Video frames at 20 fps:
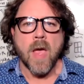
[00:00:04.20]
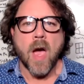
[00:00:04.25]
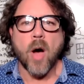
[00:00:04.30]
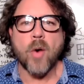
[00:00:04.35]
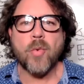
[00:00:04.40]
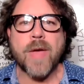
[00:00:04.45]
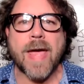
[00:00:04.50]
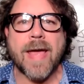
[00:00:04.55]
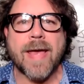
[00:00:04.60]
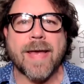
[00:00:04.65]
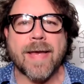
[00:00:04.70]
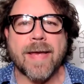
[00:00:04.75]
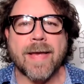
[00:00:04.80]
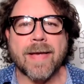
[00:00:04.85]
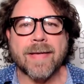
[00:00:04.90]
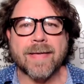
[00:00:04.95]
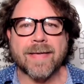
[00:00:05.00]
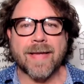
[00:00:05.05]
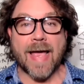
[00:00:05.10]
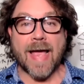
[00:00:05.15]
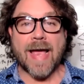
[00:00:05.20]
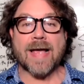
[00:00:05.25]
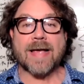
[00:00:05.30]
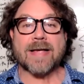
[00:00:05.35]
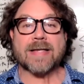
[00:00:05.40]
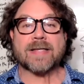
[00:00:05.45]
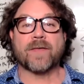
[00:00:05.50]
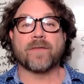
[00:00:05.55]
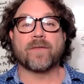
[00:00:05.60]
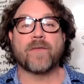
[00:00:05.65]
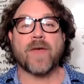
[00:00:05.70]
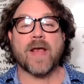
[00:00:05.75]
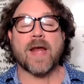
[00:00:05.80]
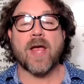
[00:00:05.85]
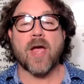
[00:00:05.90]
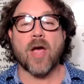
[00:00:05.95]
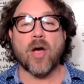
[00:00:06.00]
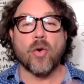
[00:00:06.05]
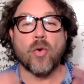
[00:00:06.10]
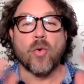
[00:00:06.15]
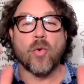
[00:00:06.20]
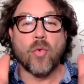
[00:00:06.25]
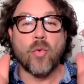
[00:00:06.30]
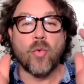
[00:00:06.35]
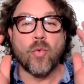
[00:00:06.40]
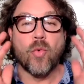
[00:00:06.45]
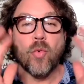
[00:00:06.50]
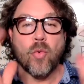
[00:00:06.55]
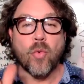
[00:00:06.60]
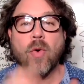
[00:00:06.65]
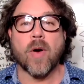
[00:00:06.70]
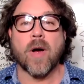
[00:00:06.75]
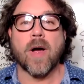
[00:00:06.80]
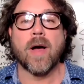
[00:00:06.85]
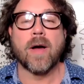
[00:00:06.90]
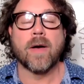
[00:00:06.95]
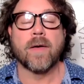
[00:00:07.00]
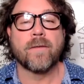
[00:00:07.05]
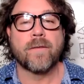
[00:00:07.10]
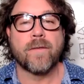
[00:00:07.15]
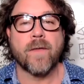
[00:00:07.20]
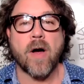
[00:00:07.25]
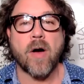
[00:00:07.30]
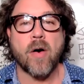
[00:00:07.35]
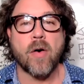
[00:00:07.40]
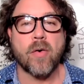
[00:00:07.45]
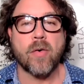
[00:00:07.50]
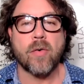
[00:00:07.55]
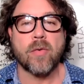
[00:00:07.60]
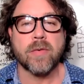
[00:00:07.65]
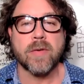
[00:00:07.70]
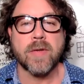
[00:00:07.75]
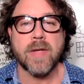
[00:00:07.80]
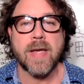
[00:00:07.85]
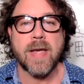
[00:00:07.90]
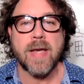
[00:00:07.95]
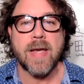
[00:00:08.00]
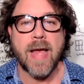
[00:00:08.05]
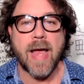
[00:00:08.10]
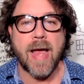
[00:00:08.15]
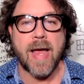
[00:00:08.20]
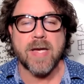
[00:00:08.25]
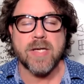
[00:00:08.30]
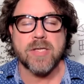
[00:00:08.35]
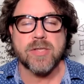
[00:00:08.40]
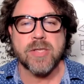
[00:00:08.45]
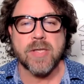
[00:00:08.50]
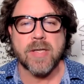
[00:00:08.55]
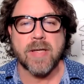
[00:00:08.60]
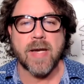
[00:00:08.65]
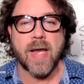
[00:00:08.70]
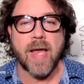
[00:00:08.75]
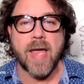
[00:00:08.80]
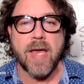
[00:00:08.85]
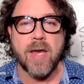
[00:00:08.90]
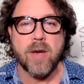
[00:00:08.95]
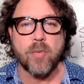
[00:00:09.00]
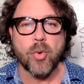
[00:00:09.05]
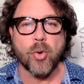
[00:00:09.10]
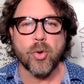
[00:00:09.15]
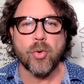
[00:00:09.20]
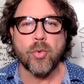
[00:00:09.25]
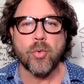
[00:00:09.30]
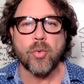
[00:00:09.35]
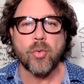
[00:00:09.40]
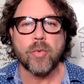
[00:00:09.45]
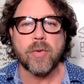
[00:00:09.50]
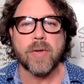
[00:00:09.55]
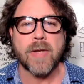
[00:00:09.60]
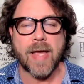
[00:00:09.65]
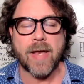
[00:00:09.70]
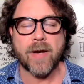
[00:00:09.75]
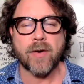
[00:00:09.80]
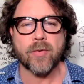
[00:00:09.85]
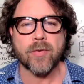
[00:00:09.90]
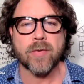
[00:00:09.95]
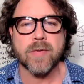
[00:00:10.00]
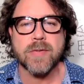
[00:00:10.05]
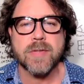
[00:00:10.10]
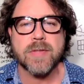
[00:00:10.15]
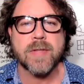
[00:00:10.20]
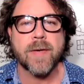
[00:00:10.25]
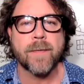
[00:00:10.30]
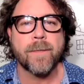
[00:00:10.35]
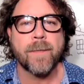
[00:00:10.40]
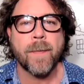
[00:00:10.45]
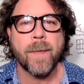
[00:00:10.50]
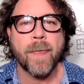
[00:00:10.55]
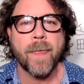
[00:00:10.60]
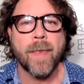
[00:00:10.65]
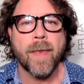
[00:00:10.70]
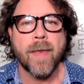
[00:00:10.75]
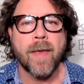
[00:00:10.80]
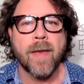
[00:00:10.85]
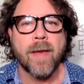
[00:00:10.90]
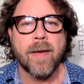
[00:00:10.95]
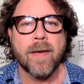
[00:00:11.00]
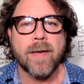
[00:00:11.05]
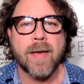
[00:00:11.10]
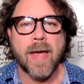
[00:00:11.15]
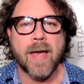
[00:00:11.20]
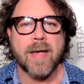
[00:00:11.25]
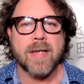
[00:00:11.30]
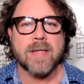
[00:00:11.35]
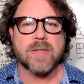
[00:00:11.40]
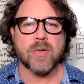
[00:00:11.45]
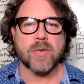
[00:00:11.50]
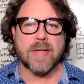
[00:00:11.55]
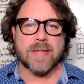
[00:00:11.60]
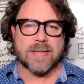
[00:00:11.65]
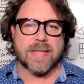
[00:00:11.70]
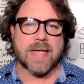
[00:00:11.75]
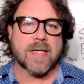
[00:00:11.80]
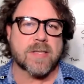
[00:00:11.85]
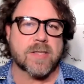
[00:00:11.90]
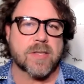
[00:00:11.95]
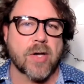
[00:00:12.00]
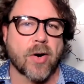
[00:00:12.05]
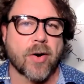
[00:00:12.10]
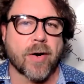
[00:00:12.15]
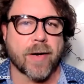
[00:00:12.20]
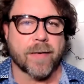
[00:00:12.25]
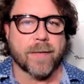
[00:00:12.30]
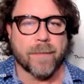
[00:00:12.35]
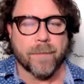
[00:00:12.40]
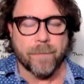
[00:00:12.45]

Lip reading: Okay, last video of all the ancient Hebrew letters. Okay, so let's get started.